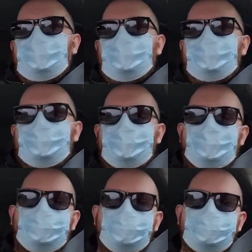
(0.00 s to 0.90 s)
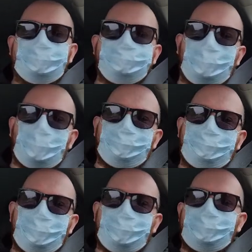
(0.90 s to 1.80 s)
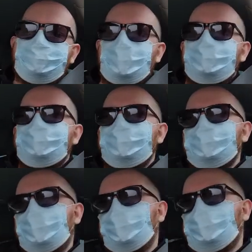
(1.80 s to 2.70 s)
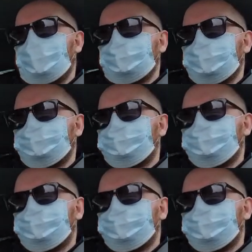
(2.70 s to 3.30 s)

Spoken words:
And this brought up this idea that I had.